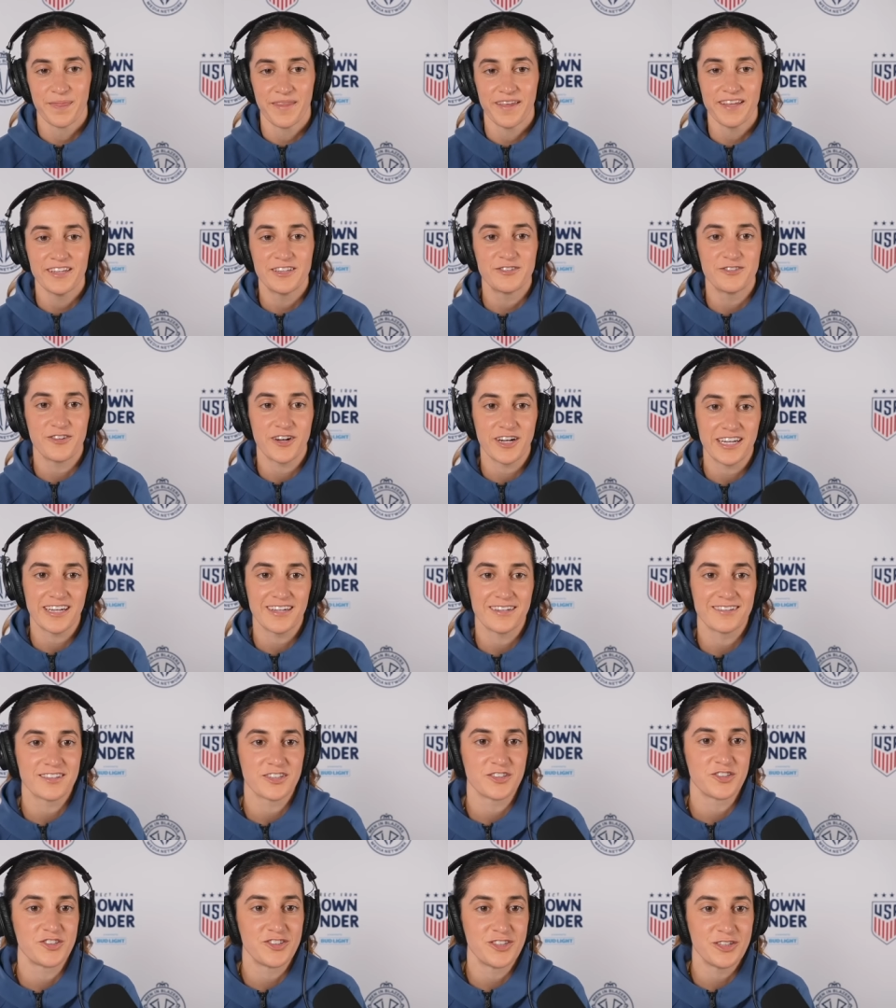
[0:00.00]
It's funny.
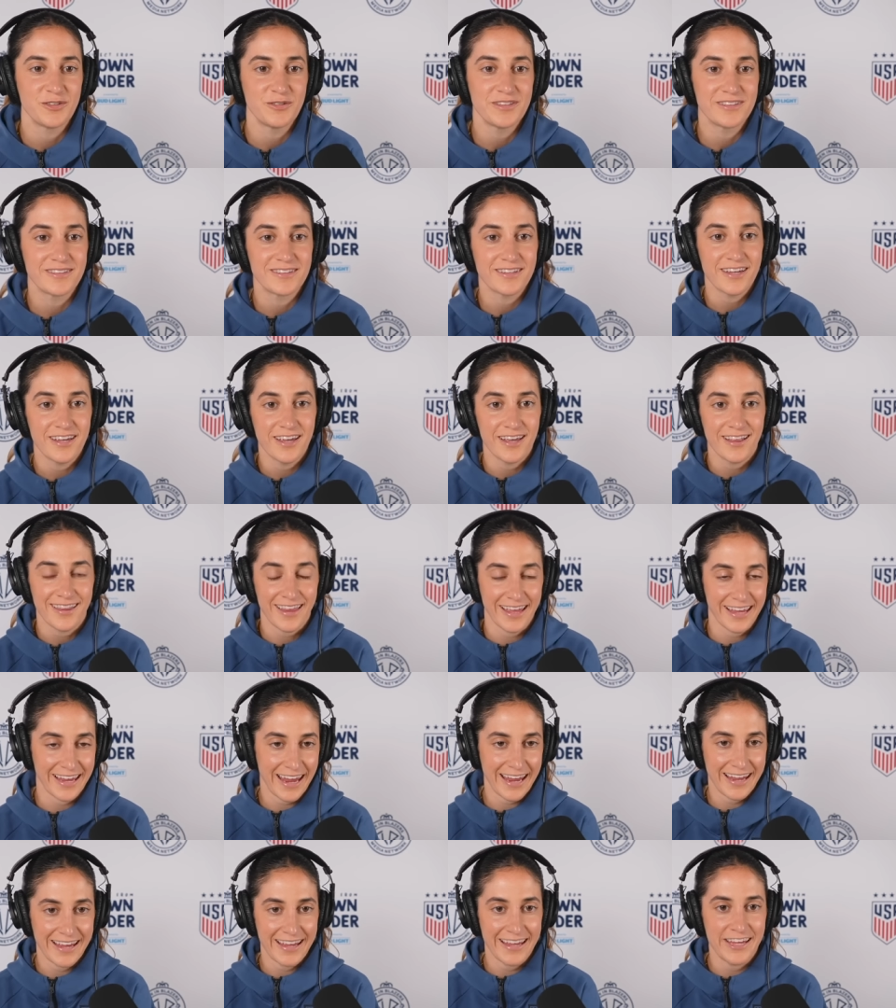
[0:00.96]
So she was
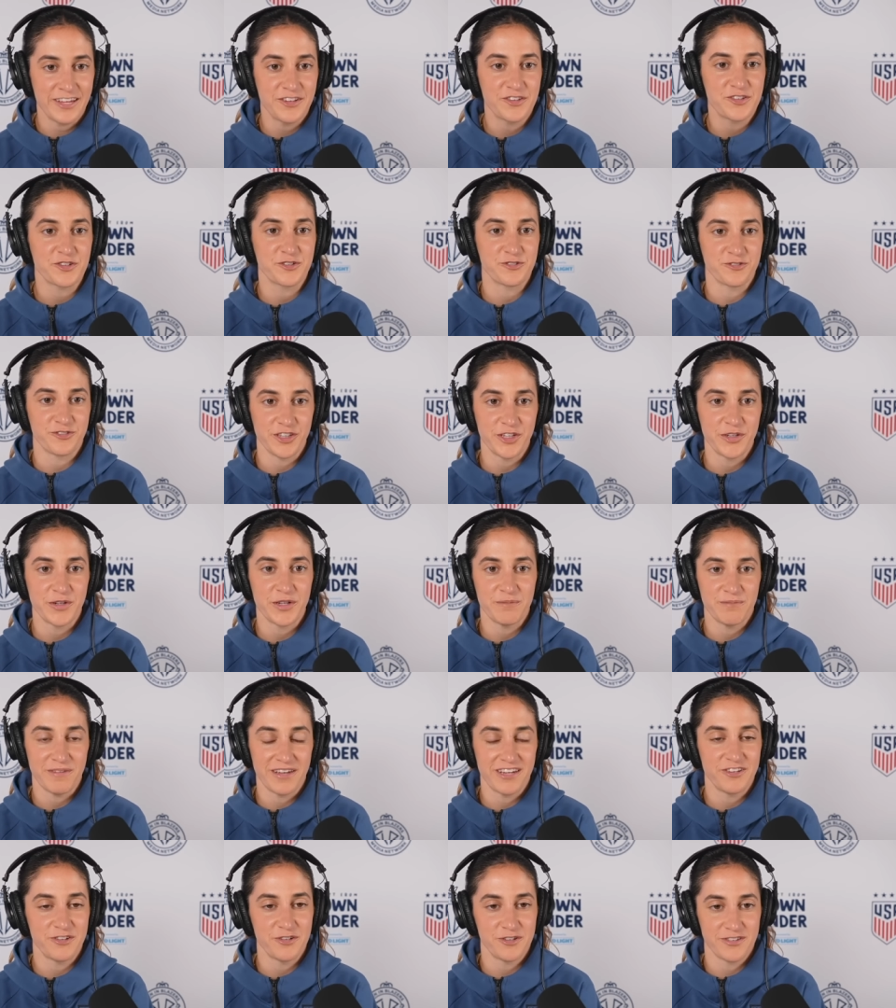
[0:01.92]
like interviewing
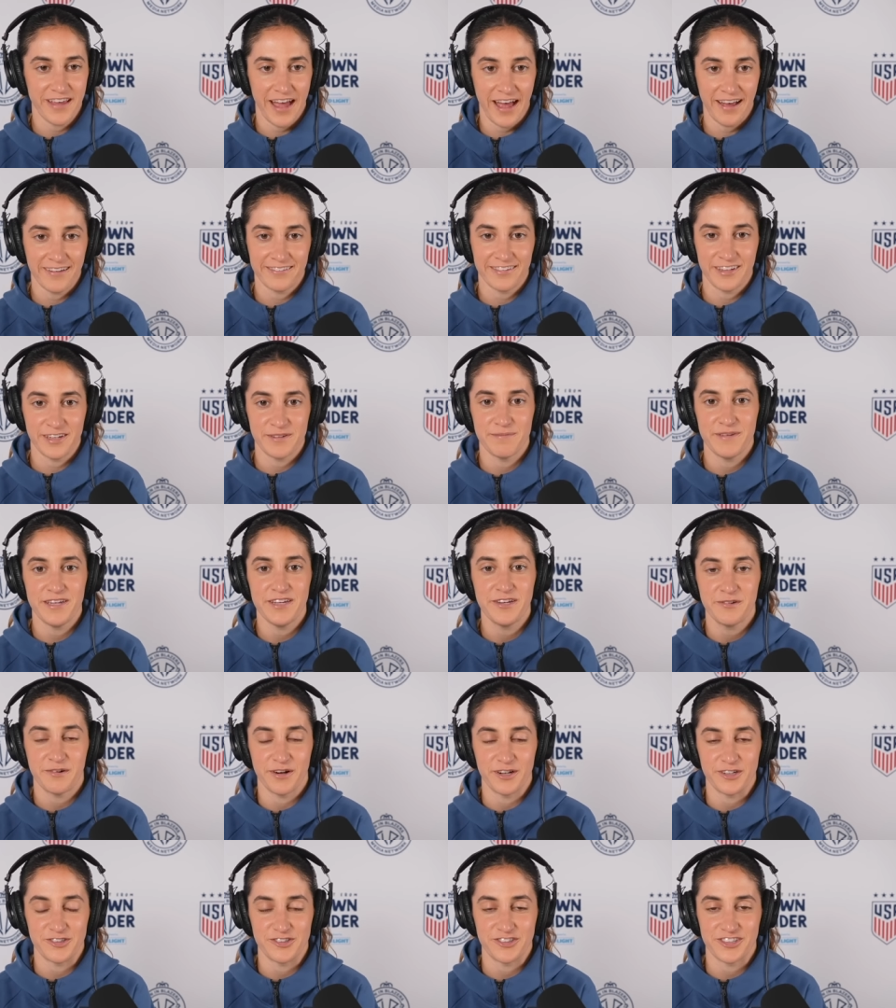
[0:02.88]
me. She was asking me
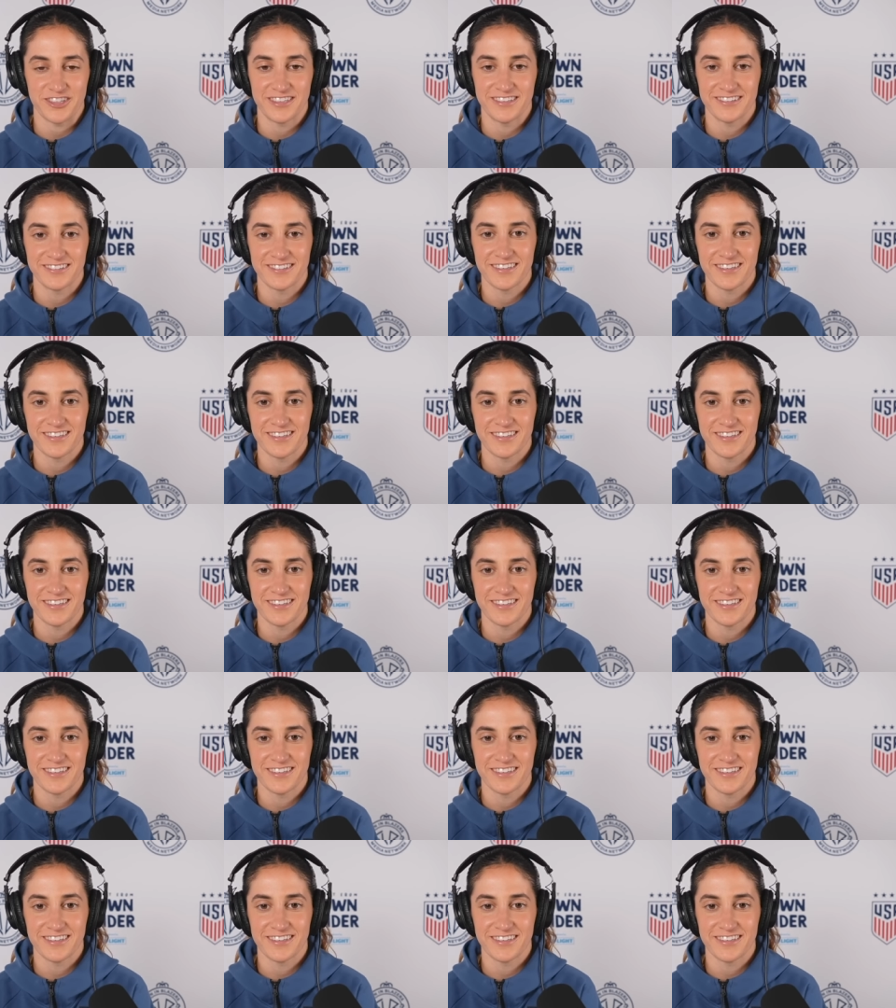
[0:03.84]
questions.